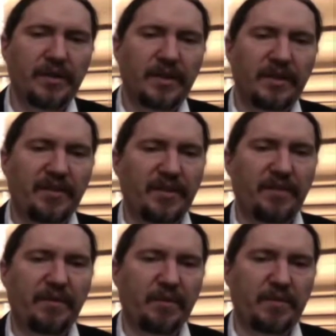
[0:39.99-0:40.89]
If you see
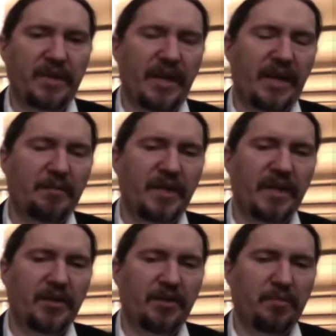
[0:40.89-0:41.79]
films like
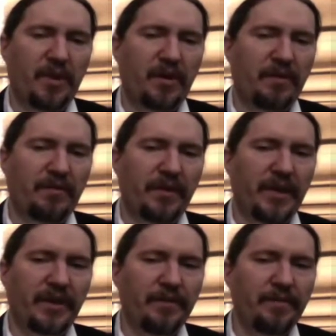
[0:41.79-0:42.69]
Adaptation or Barton
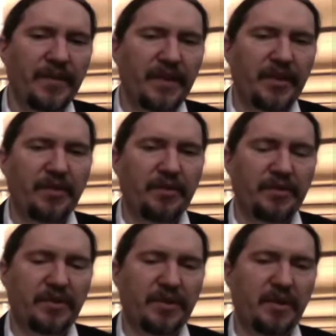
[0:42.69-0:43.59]
Fink, you'll
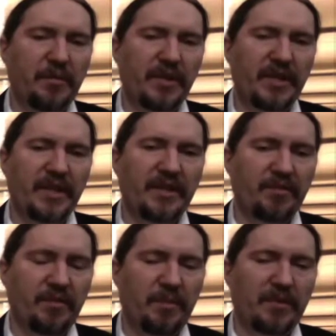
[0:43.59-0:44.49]
see a pretty decent
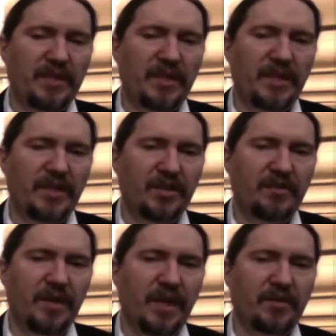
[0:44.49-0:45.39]
representation of
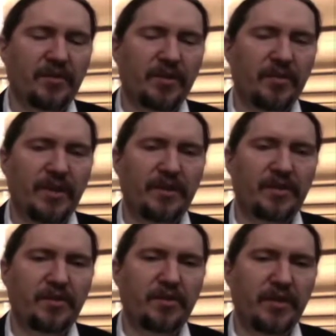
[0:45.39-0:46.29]
how screenwriters are
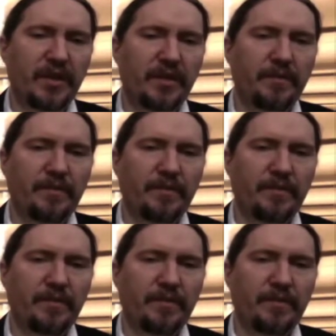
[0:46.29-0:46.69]
treated.